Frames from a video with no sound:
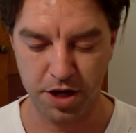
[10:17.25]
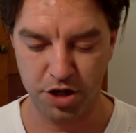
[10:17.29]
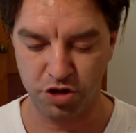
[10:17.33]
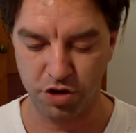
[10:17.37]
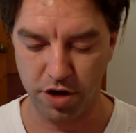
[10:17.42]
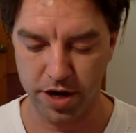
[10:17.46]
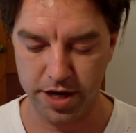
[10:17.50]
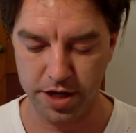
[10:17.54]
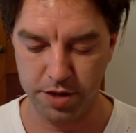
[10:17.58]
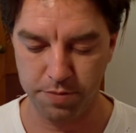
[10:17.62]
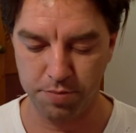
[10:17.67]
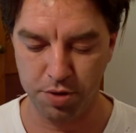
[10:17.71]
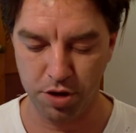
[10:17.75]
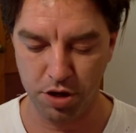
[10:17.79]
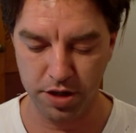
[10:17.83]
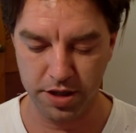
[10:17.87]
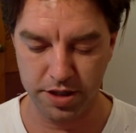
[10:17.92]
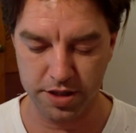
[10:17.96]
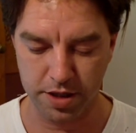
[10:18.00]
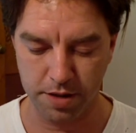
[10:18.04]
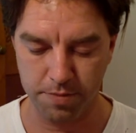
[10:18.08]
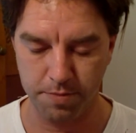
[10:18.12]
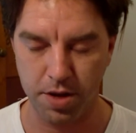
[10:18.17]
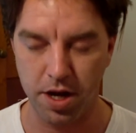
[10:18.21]
trying to bully
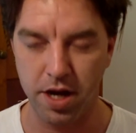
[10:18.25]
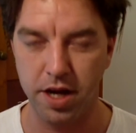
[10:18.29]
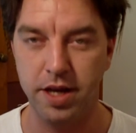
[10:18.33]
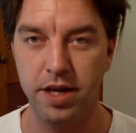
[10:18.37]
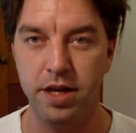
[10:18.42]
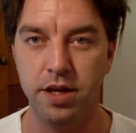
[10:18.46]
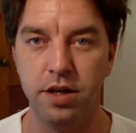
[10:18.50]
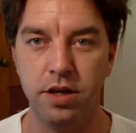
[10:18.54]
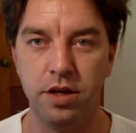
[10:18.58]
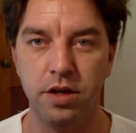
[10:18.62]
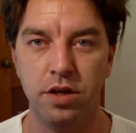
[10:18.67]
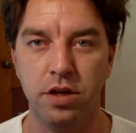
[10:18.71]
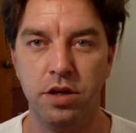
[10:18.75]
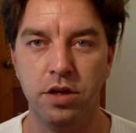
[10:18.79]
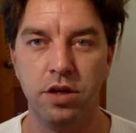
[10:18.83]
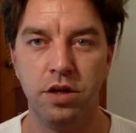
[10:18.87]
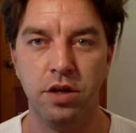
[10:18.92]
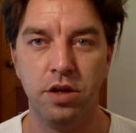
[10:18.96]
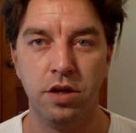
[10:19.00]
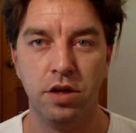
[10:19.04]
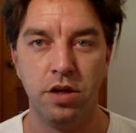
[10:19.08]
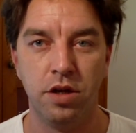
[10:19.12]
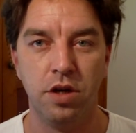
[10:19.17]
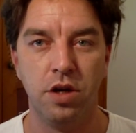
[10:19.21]
somebody
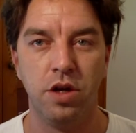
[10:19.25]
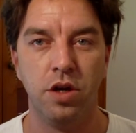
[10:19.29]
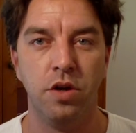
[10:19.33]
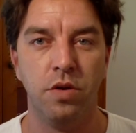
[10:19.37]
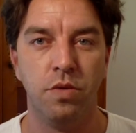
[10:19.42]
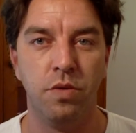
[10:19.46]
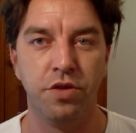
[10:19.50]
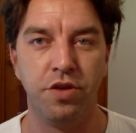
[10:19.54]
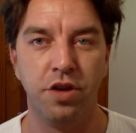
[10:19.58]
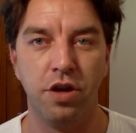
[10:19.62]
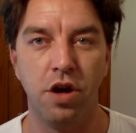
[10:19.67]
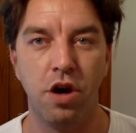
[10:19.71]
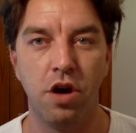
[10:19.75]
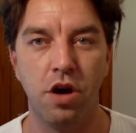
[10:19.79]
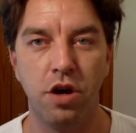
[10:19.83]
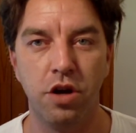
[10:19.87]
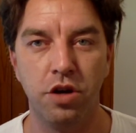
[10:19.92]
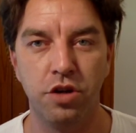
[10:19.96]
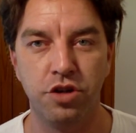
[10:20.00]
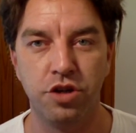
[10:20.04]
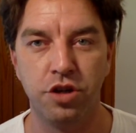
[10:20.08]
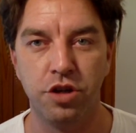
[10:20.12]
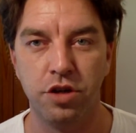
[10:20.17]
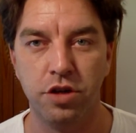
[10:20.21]
with a
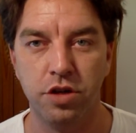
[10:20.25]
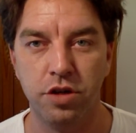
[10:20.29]
large